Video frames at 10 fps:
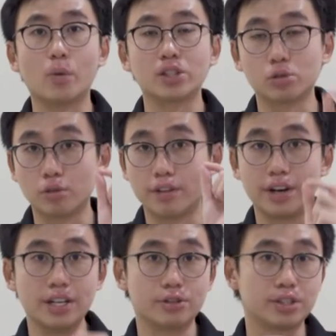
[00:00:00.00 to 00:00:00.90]
what's also
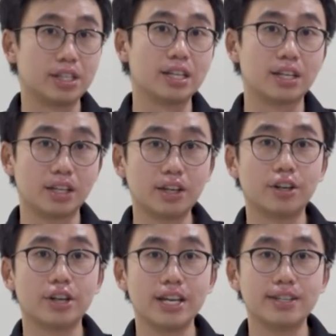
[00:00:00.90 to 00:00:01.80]
very interesting
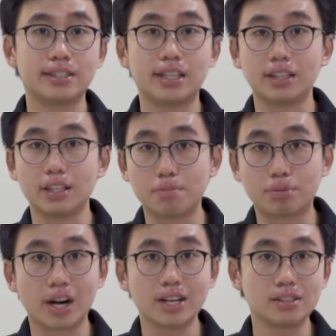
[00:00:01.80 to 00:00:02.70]
here is that the
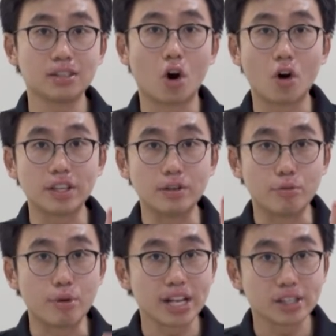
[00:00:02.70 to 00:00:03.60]
pricing of the
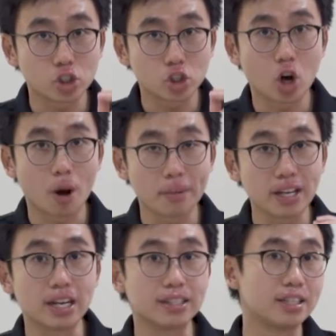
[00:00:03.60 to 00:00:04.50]

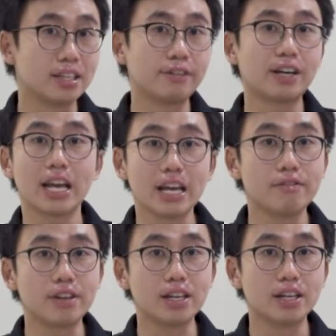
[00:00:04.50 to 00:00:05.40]
range-topping Ativa
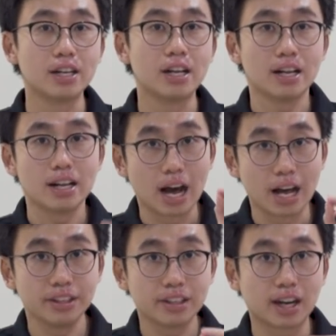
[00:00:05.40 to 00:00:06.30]
AV
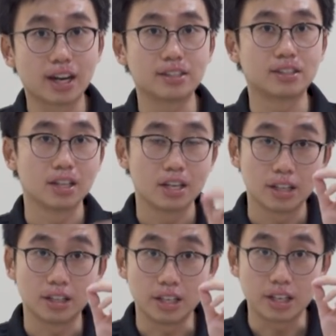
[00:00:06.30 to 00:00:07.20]
undercuts
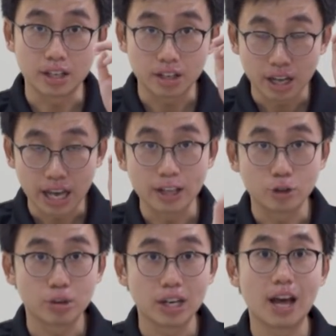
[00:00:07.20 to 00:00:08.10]
the
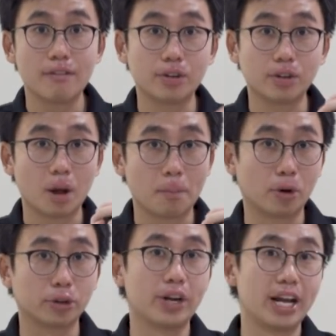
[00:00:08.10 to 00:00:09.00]
entry-level
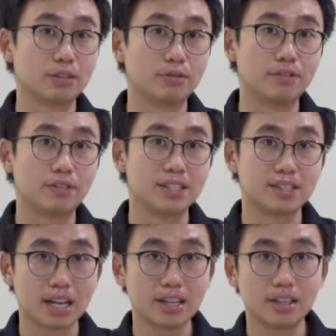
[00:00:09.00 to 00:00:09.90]
Proton X50
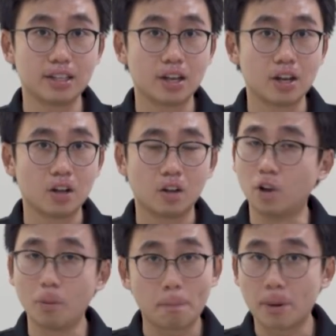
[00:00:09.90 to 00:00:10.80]
standard,
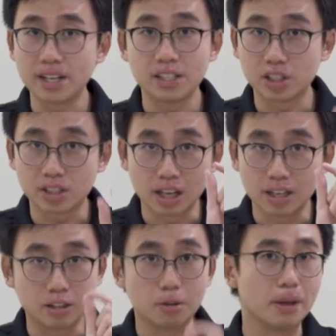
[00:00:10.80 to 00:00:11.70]
not by just a
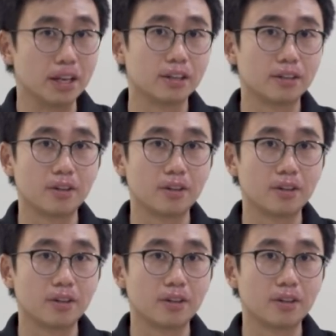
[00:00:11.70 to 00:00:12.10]
little bit,